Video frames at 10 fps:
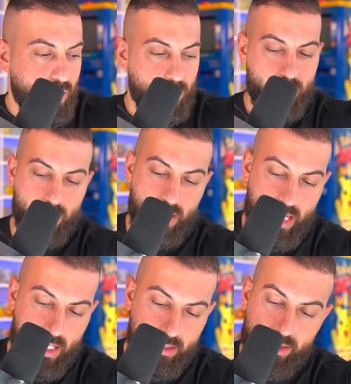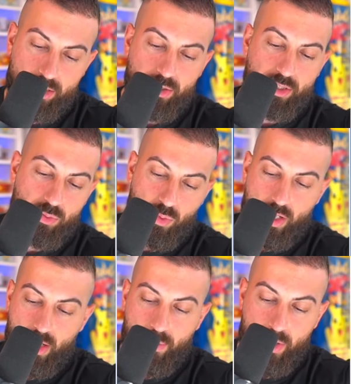We'll check that out soon as
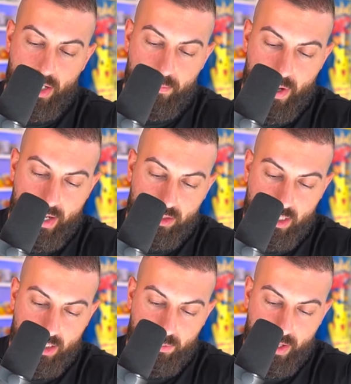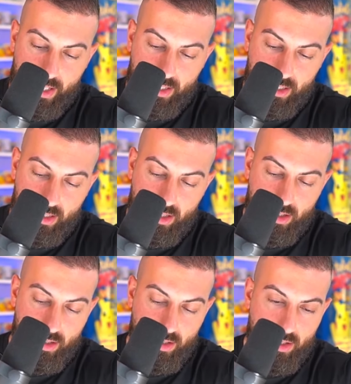well, but we got a Battle Styles pack here.